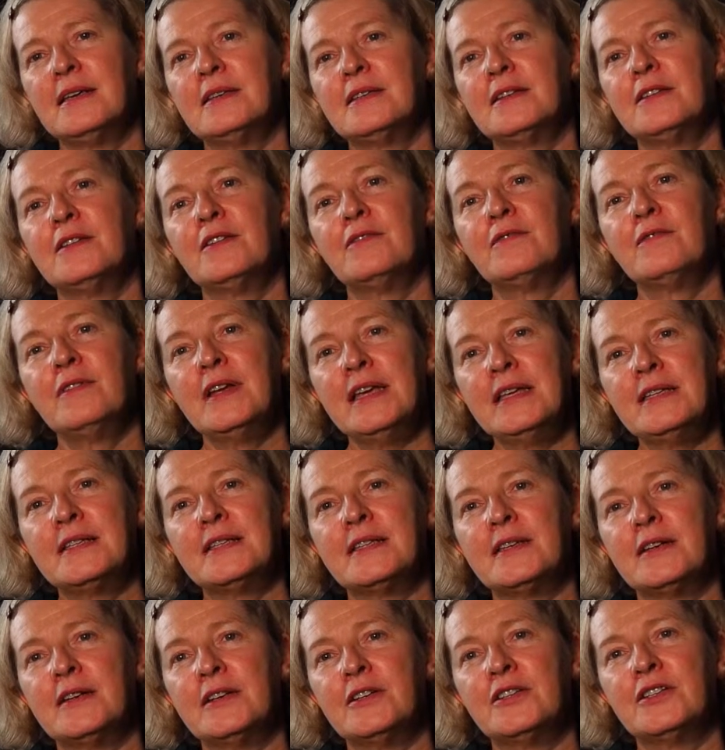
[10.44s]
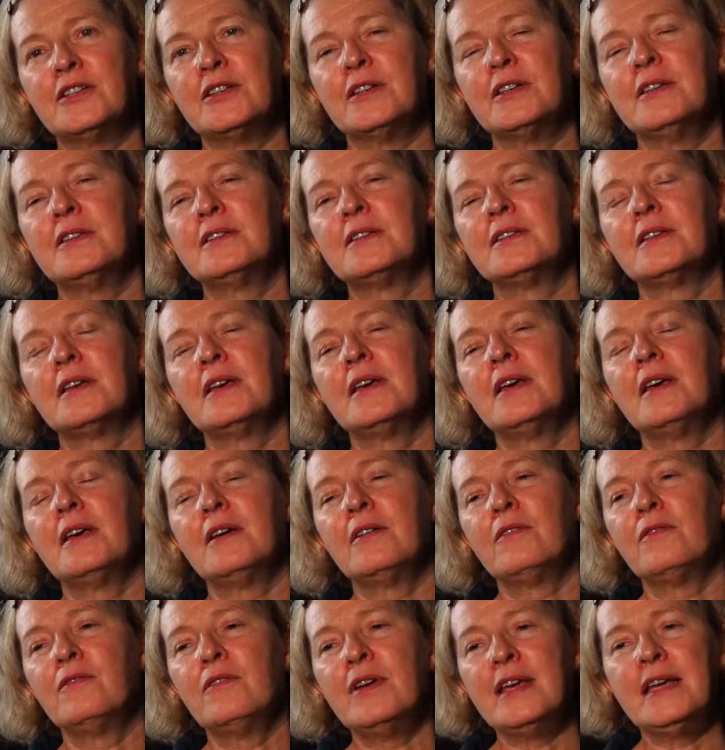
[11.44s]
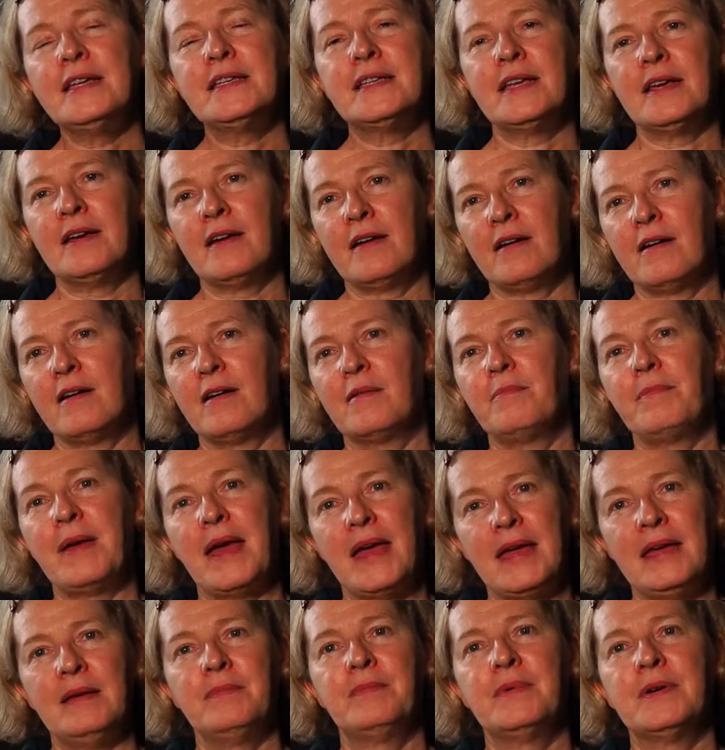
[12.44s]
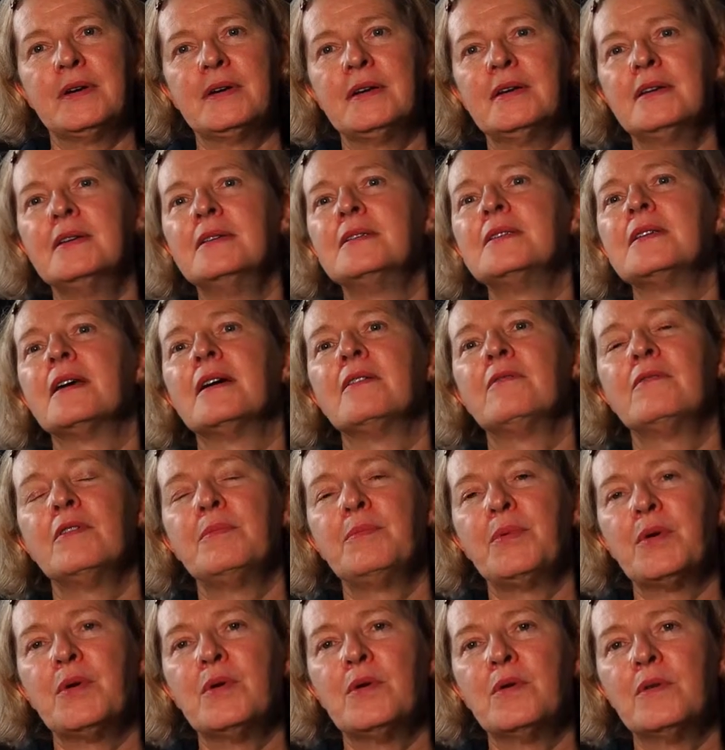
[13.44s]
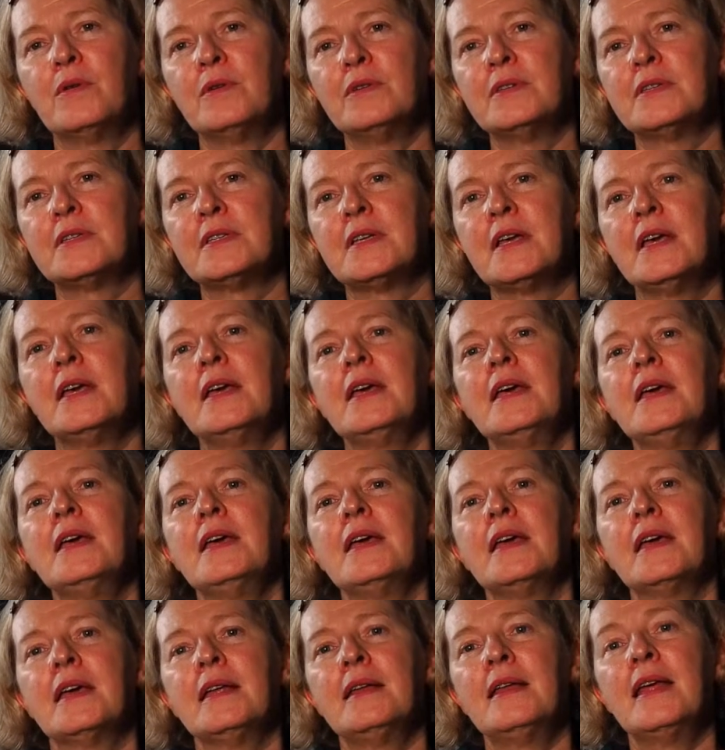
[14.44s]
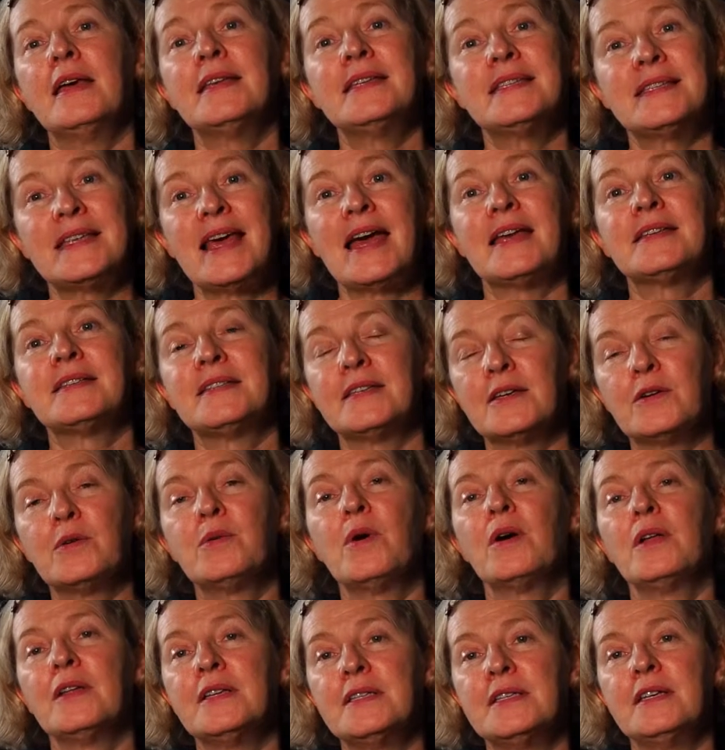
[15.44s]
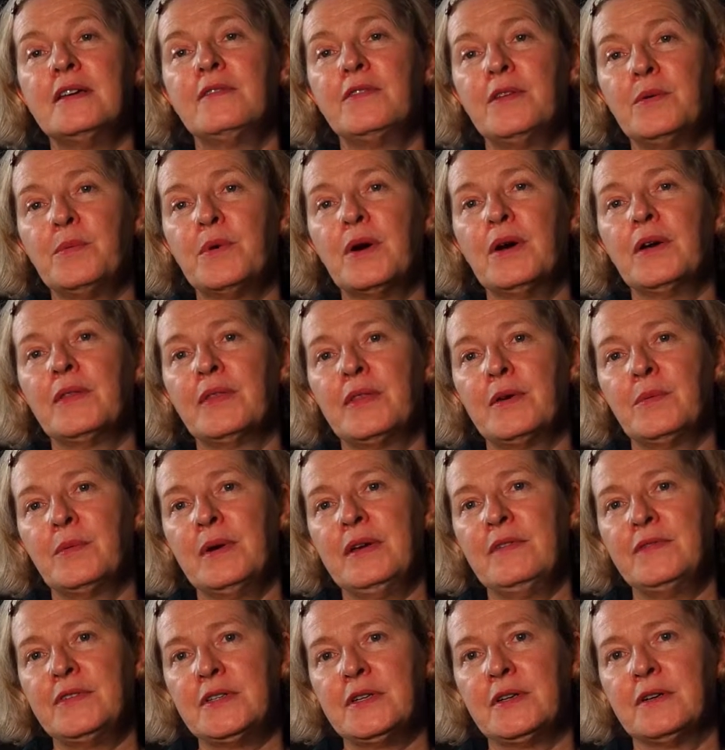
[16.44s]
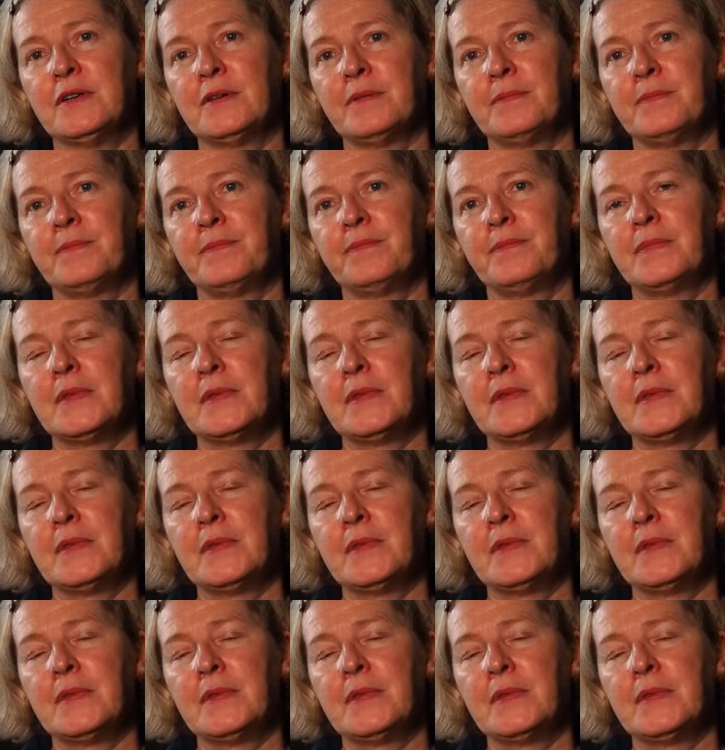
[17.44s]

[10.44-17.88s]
so that researchers reading our papers and reports can assess the quality of the work that we've done.